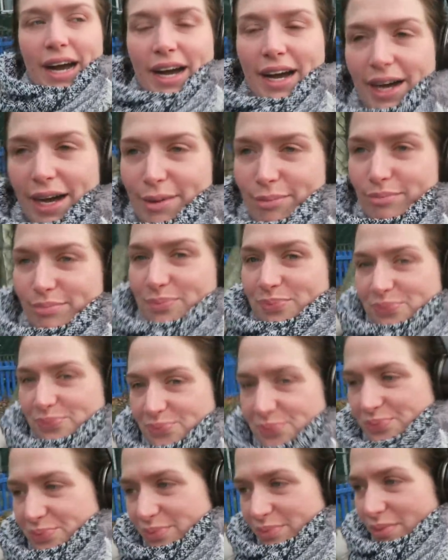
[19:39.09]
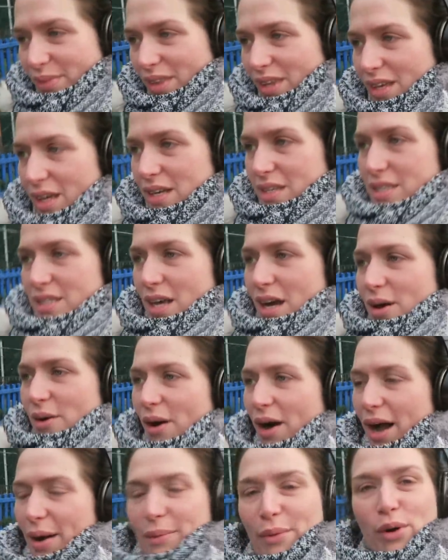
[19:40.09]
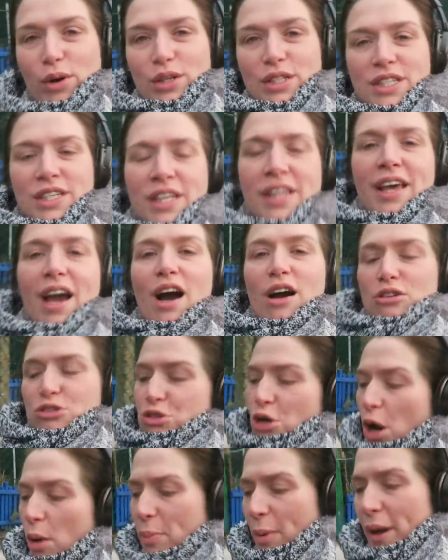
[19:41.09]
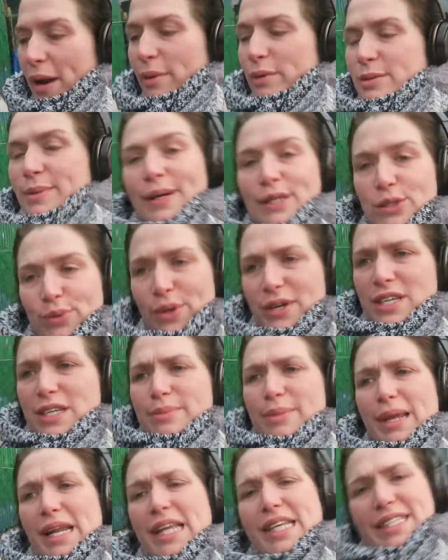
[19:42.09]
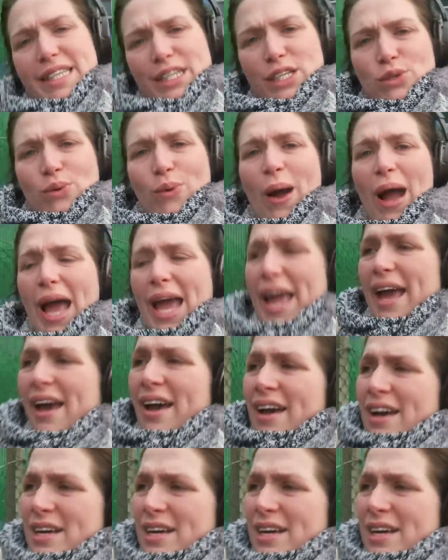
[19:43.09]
Um, so I walked to the art shop and it was about 20 minutes each way.